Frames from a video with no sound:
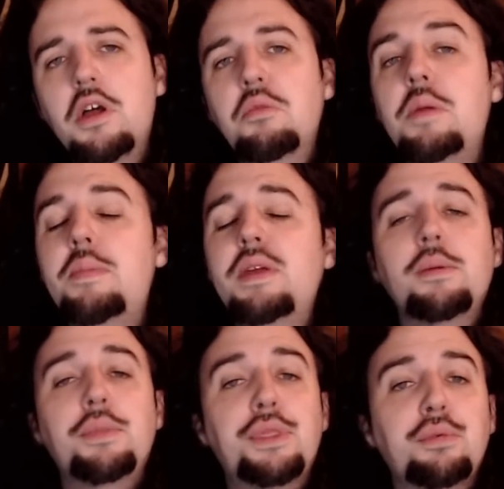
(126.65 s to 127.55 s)
We beat
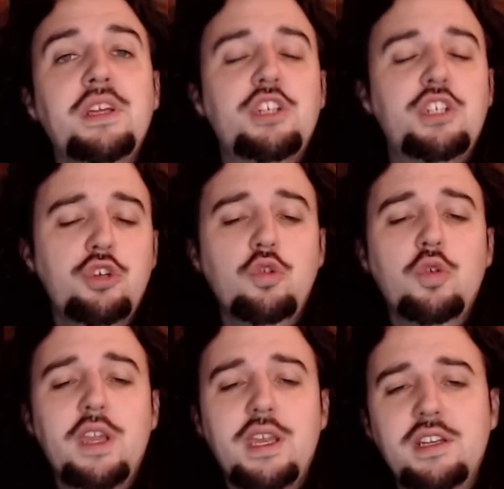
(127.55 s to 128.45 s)
them
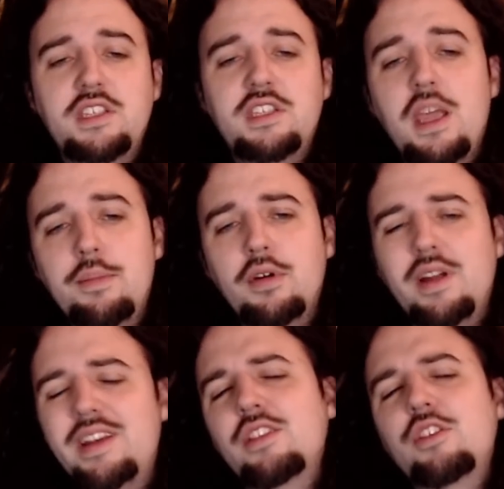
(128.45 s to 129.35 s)
3-2 in December. I
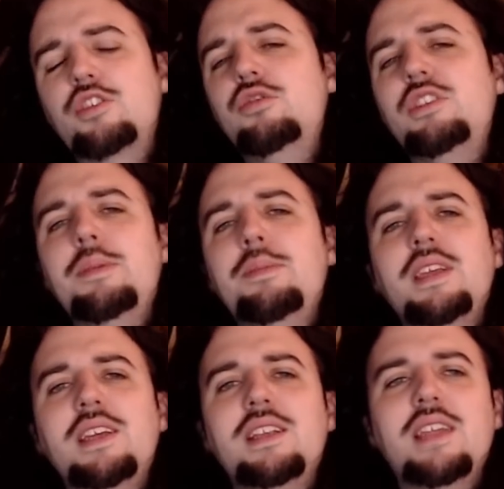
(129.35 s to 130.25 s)
didn't look too
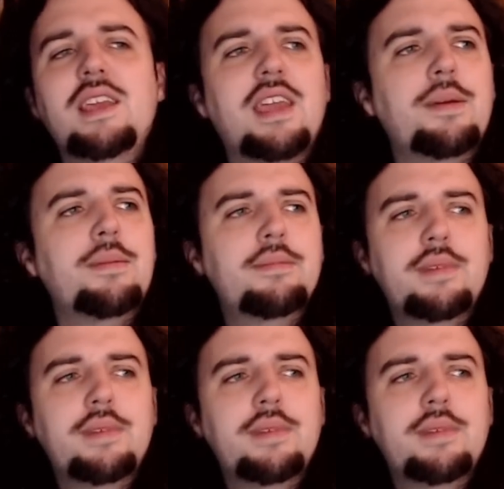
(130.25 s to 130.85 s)
deeply into that game.